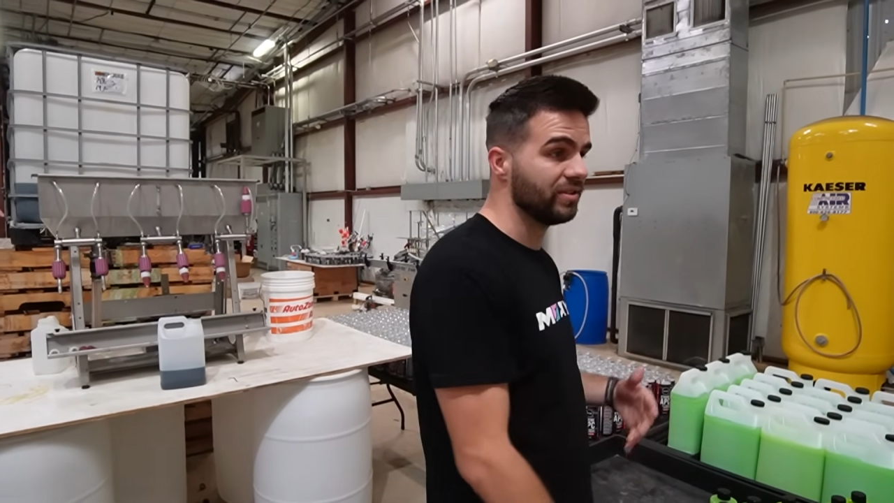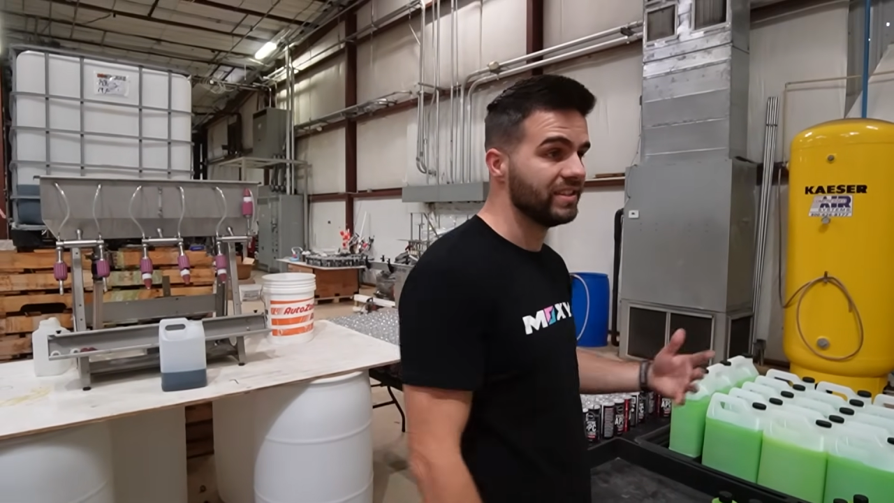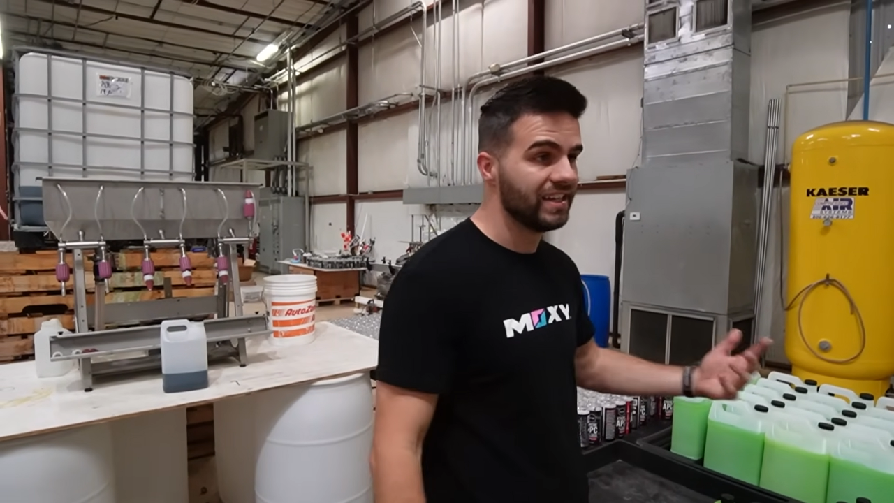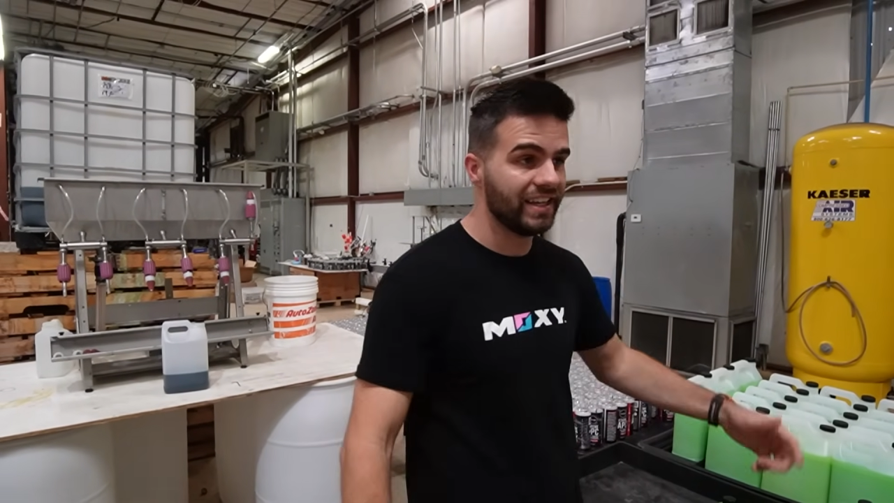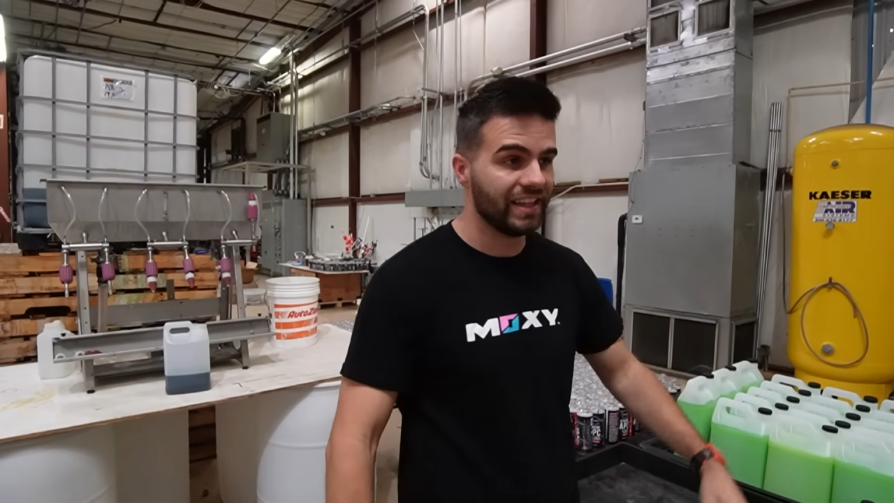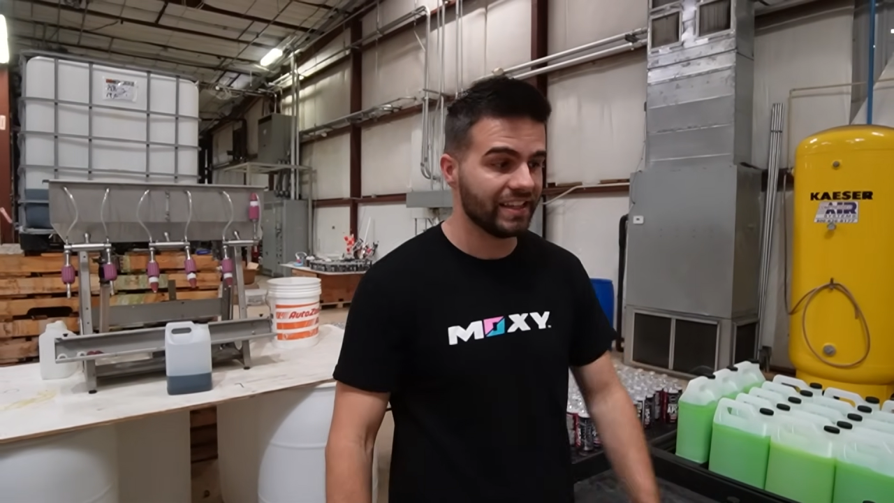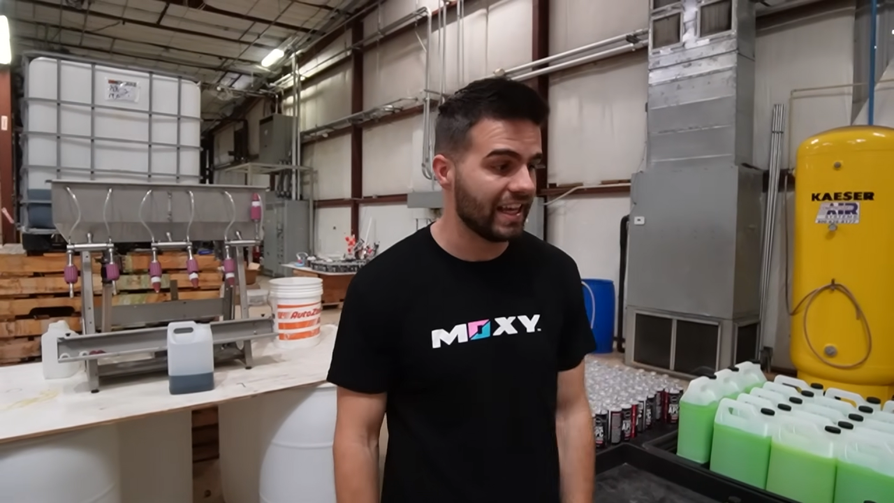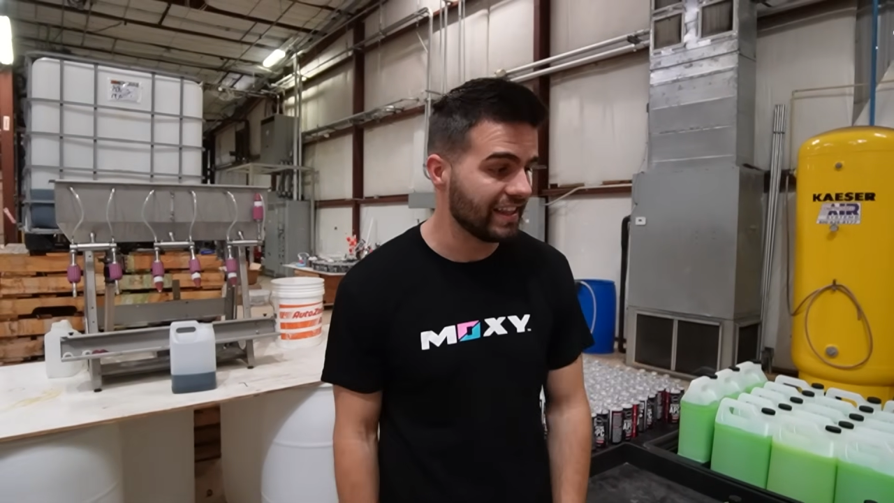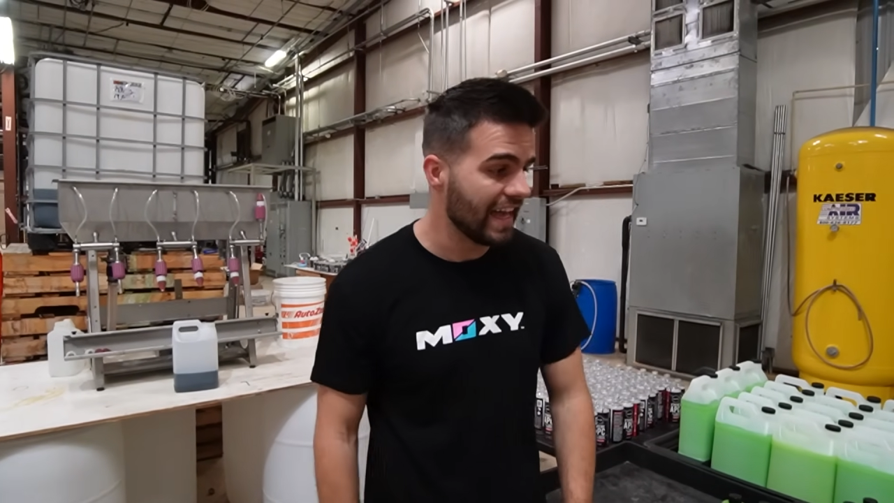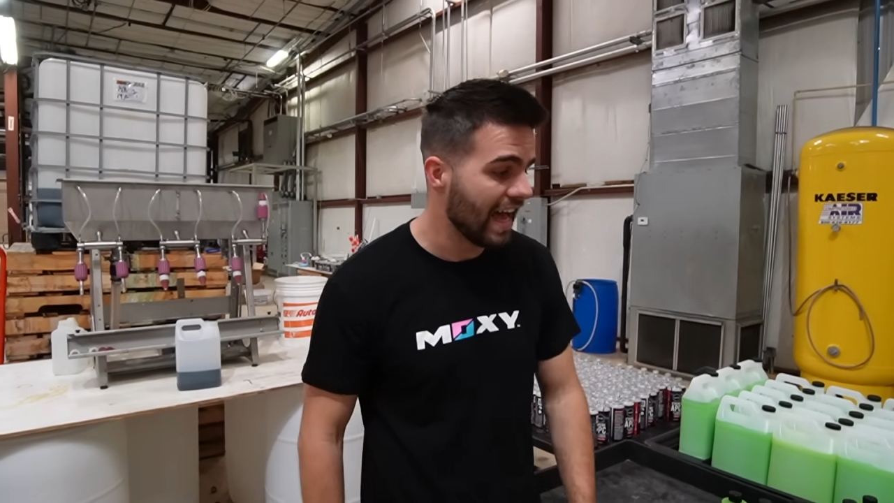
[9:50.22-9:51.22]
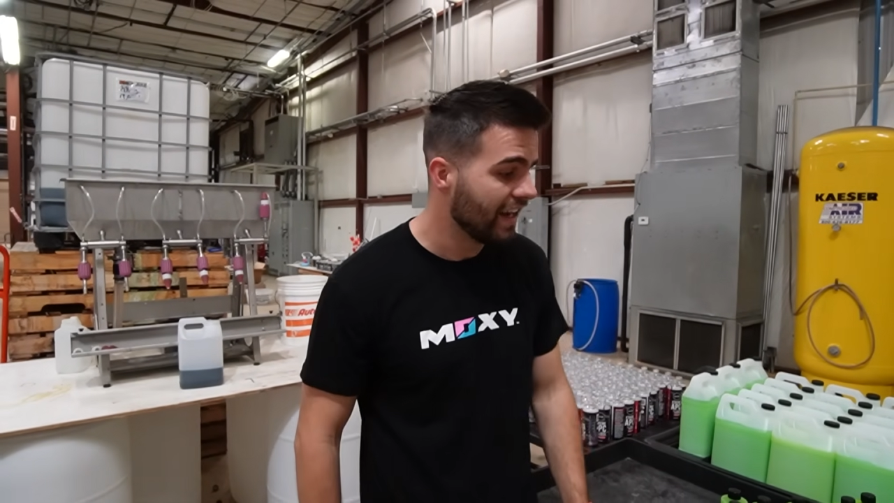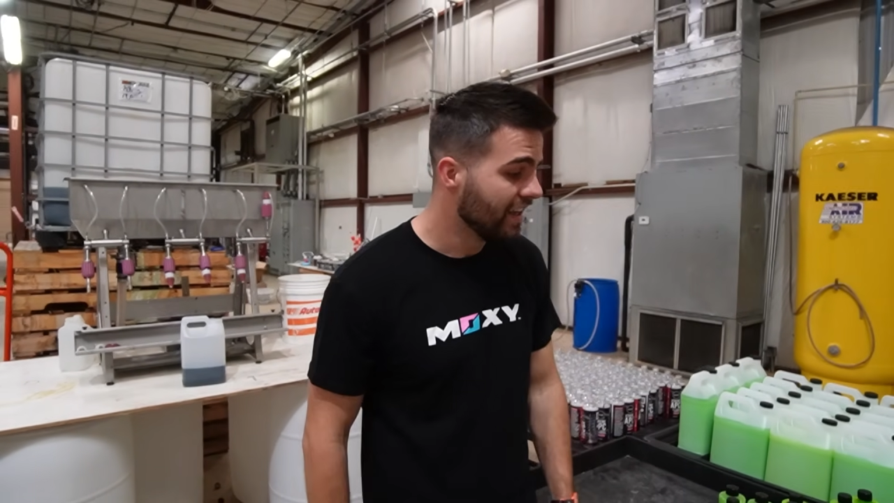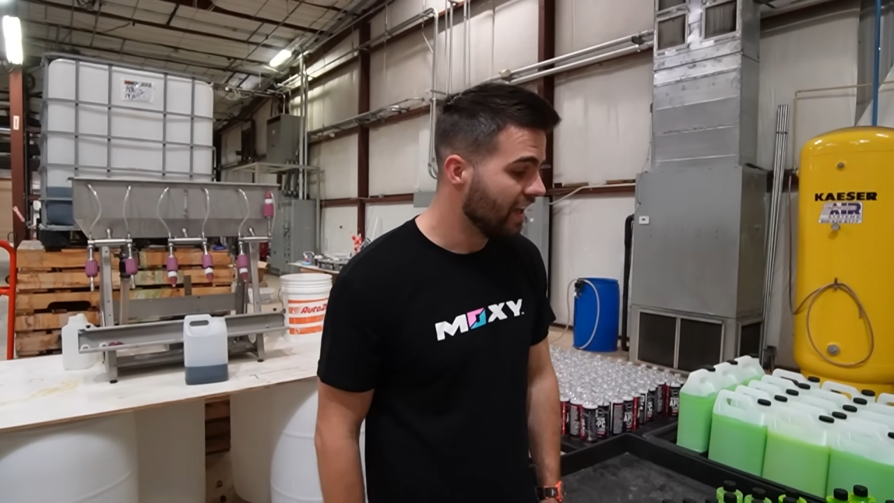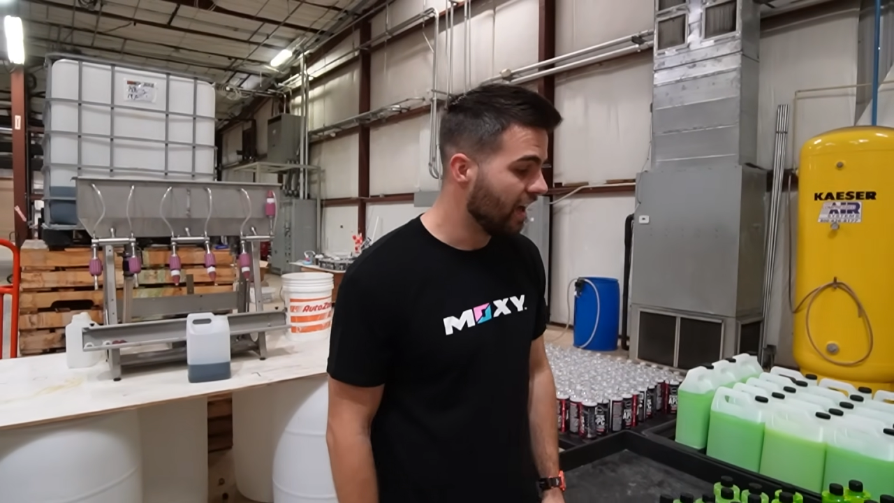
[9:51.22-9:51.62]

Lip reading: or into anything like that.